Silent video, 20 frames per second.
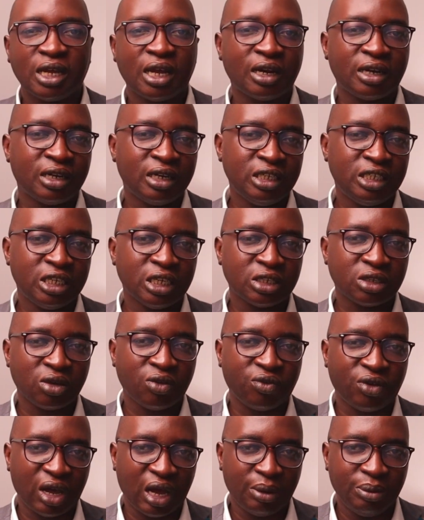are creatures
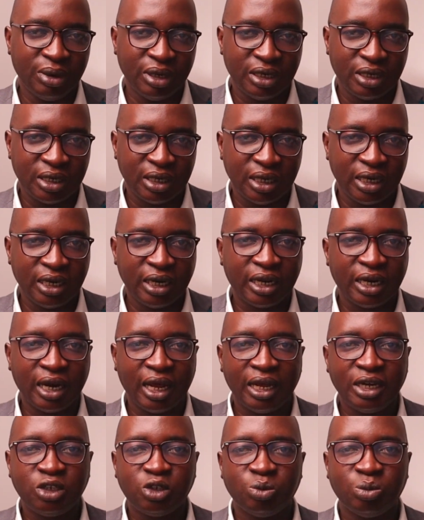of habit,
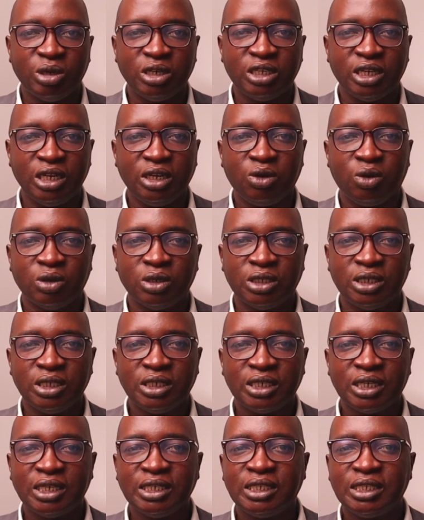inclined to maintain
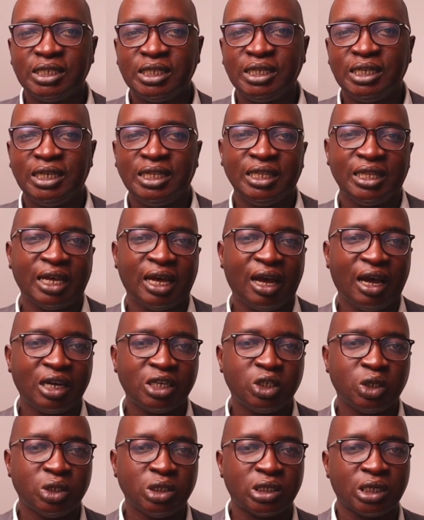consistency in their
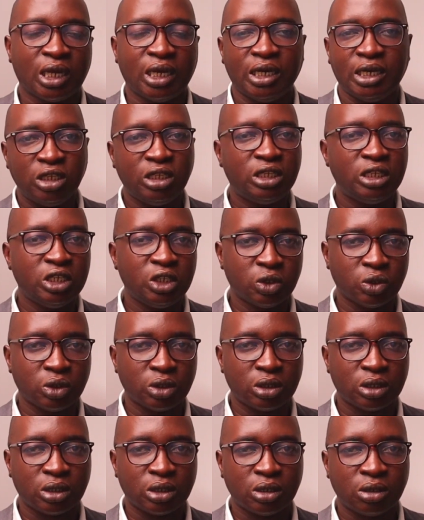actions and
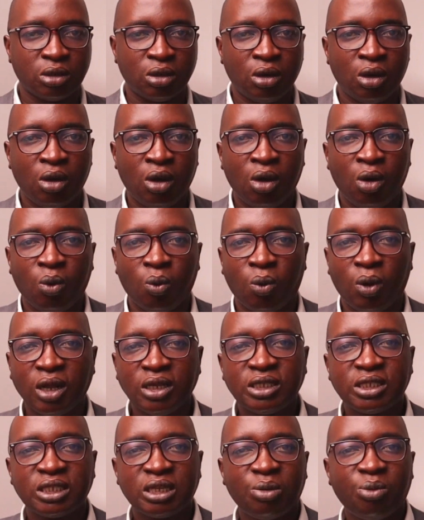decisions.
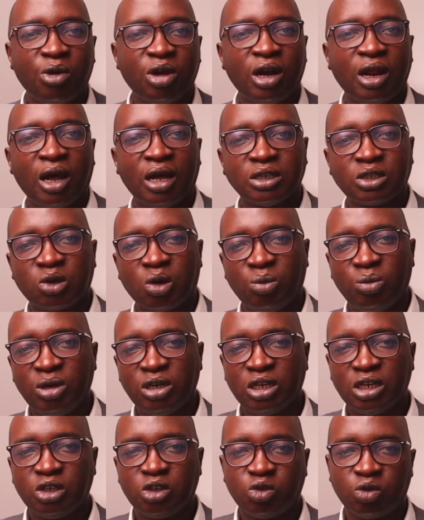Once someone has
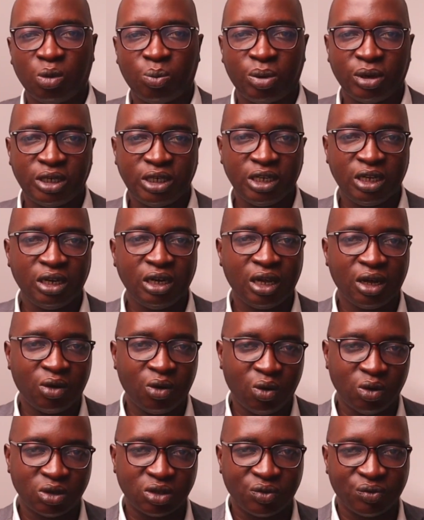committed to a particular
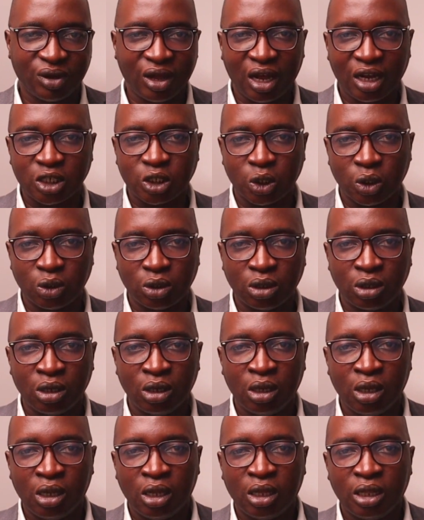course of action,
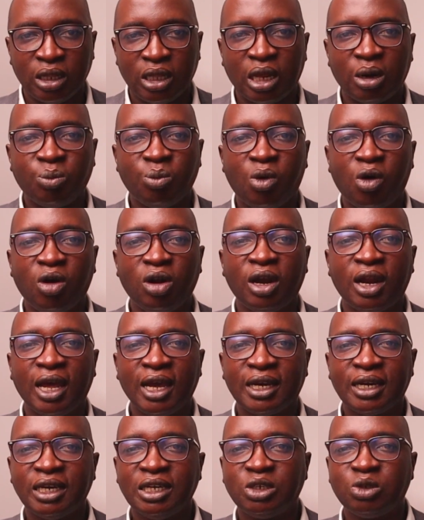they are more
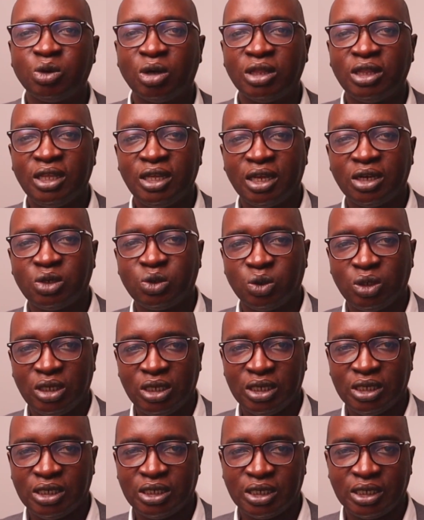likely to adhere to
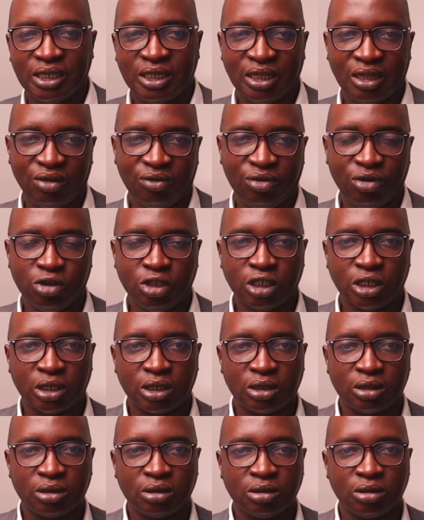it in the future.